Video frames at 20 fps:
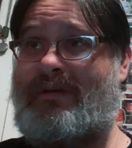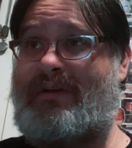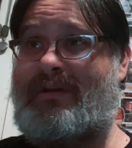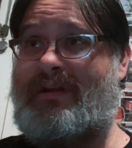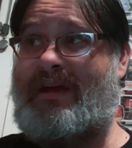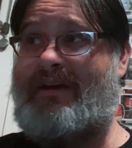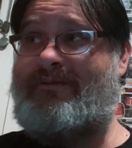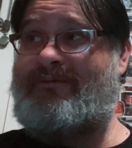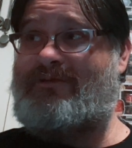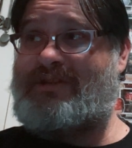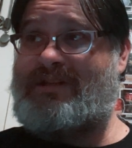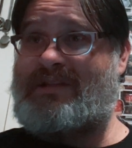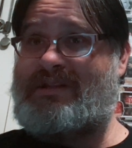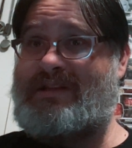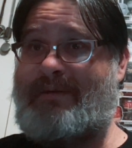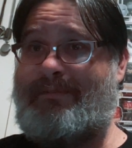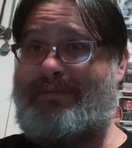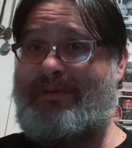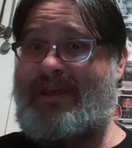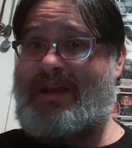ever since
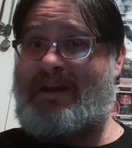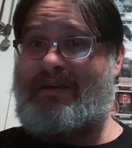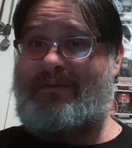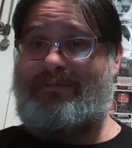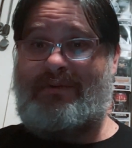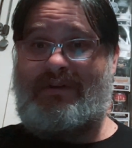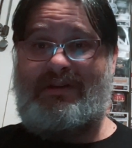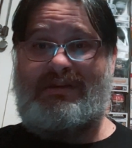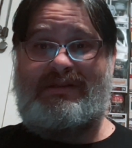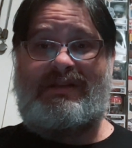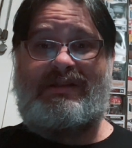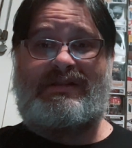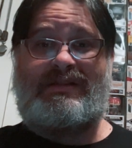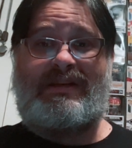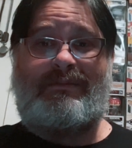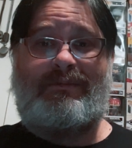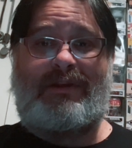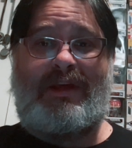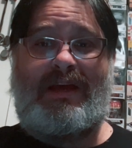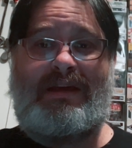they played it, because it
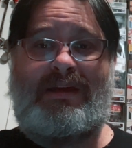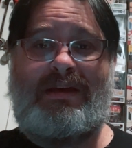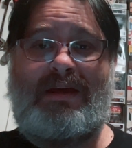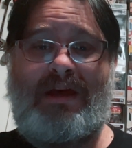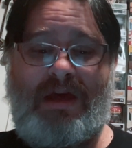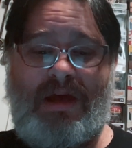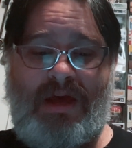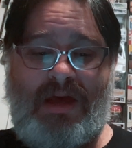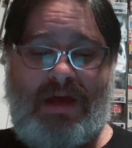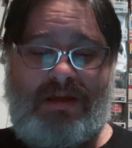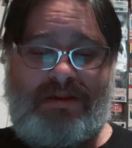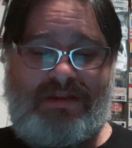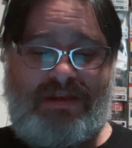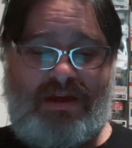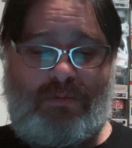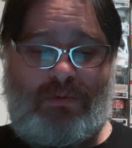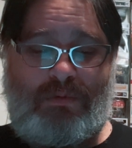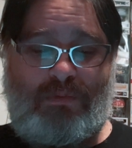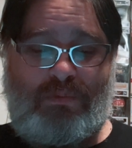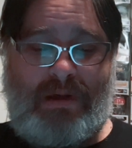seemed like they
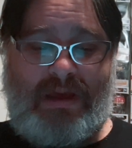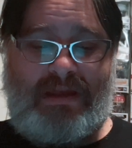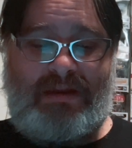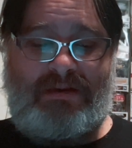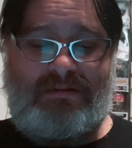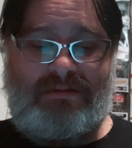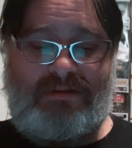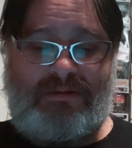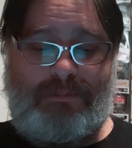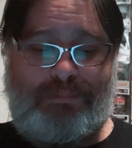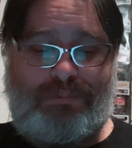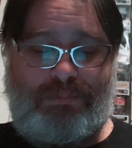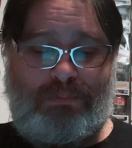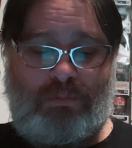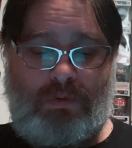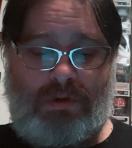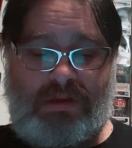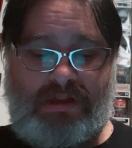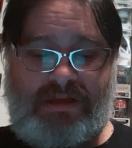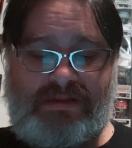were waiting to
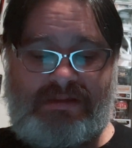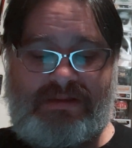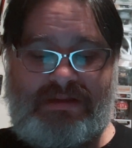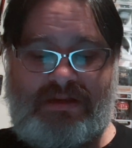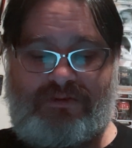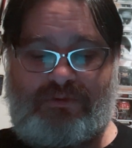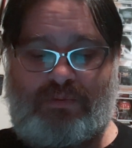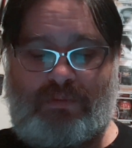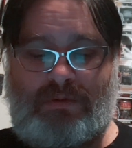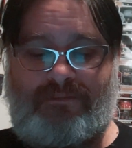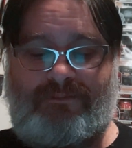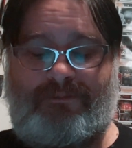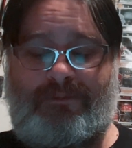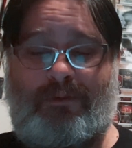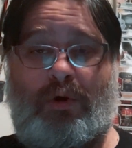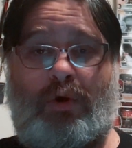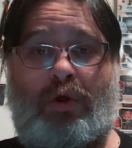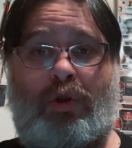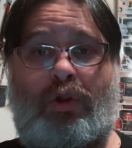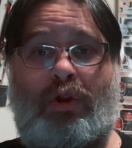release this one
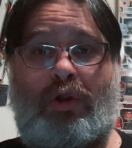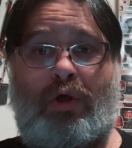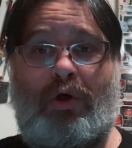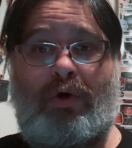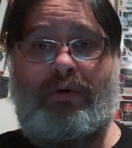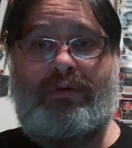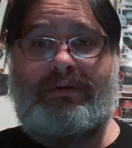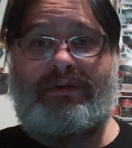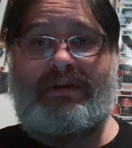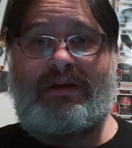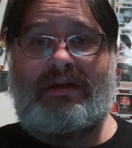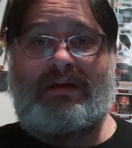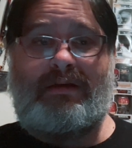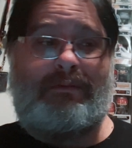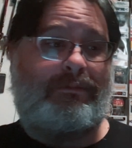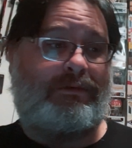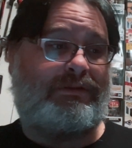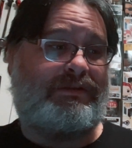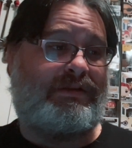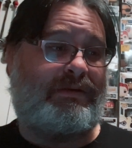for a long
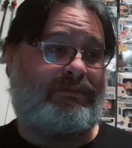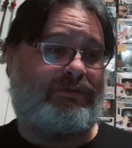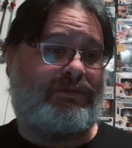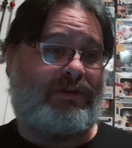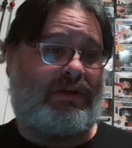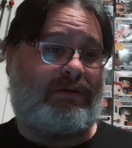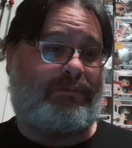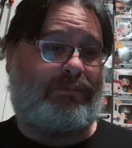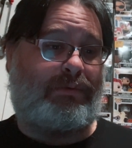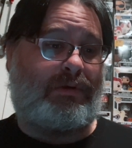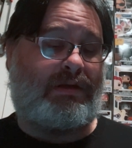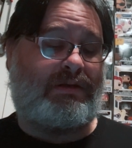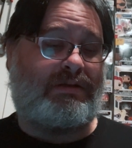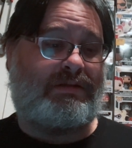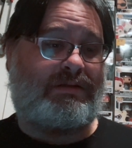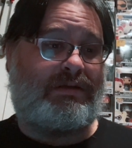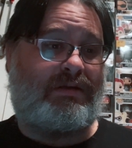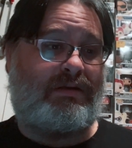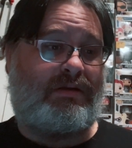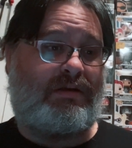time. It seems like,
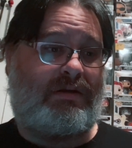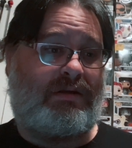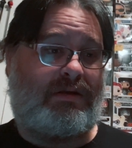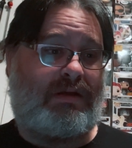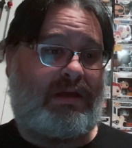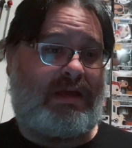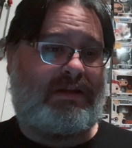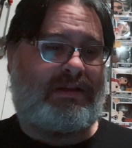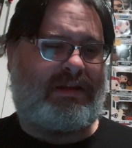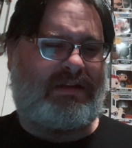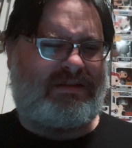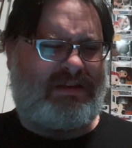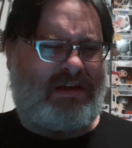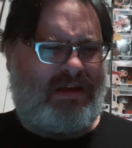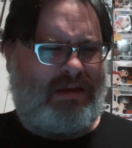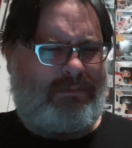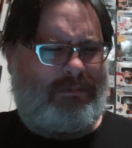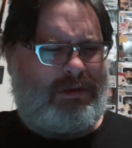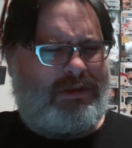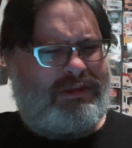because at the
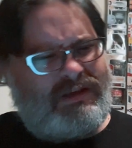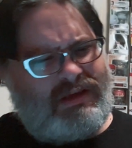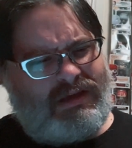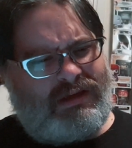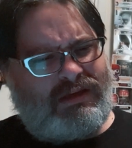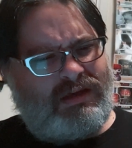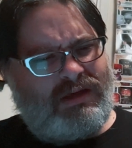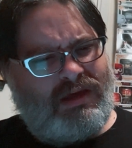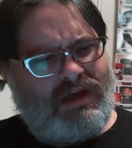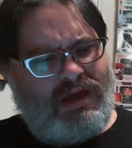time, I think